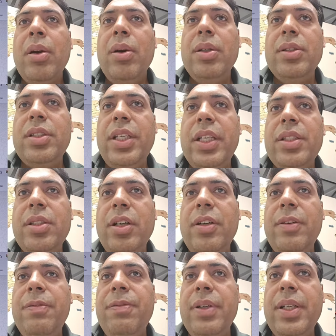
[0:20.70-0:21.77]
on 6th
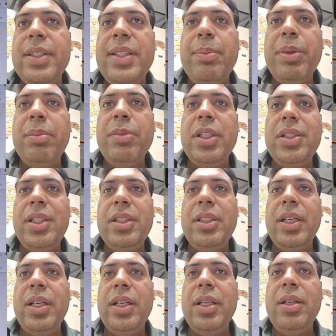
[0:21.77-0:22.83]
of September she
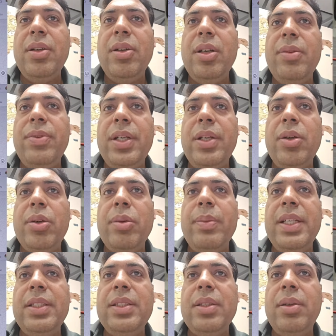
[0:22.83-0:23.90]
shared all of her
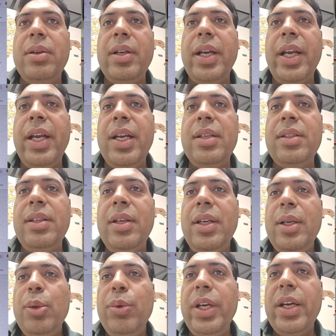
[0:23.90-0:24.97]
documents. On 8th
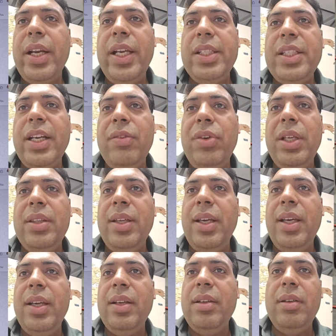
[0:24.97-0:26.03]
we arranged
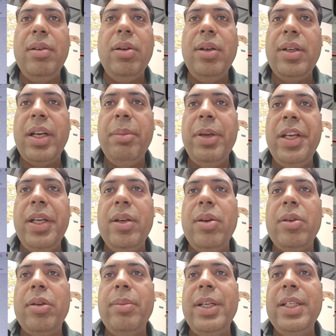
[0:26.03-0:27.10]
everything, got remaining
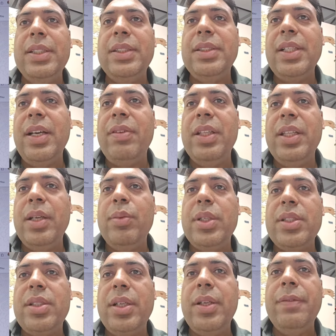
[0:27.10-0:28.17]
documents, everything
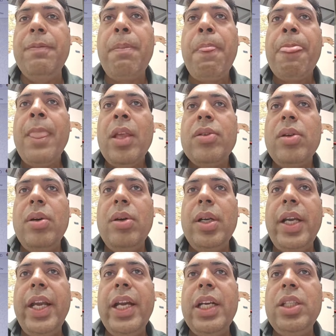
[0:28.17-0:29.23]
was done. So
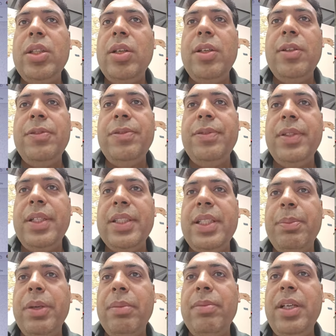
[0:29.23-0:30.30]
on 8th of
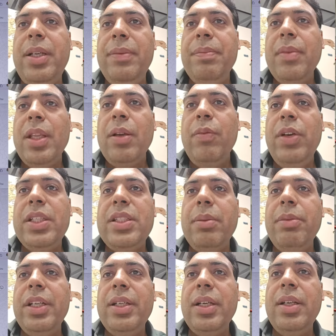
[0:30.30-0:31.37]
September we
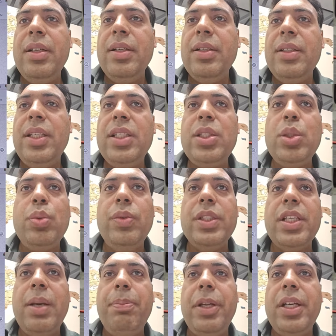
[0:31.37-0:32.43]
submitted this
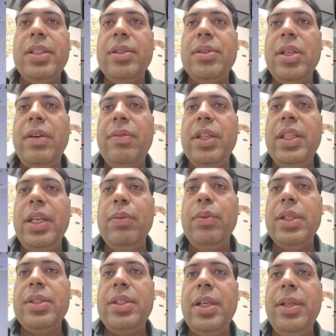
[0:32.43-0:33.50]
visa application. So everything
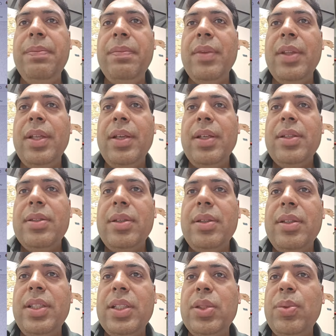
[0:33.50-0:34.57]
was done.
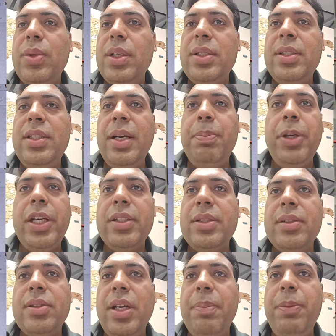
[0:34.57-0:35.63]
So this was the
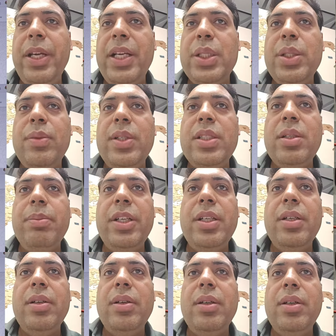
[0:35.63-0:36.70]
application. So application was
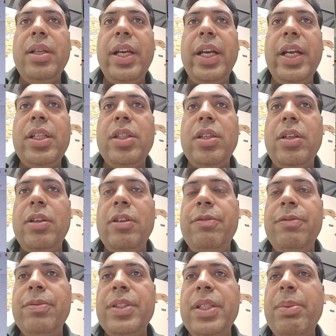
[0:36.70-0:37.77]
submitted on 8th of
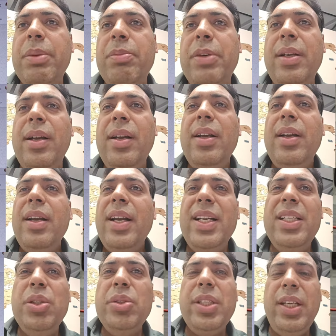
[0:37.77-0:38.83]
September,
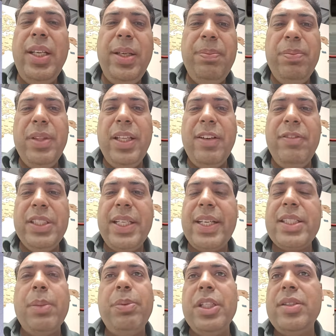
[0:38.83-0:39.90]
and usually the visa
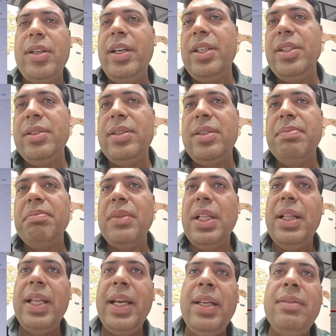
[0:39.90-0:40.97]
acceptance rate is
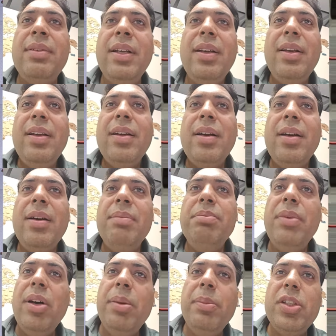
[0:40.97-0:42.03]
like
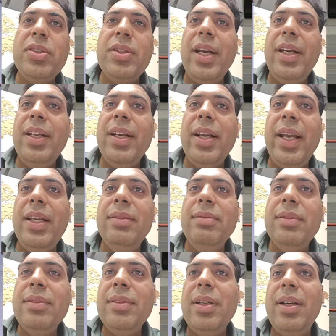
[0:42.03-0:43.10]
almost
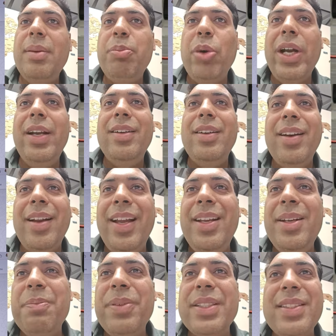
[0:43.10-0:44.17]

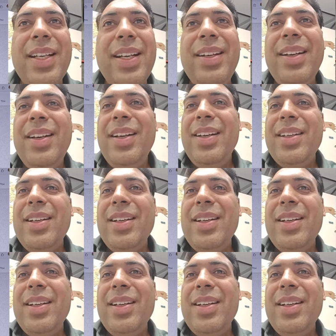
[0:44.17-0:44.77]
99.9%.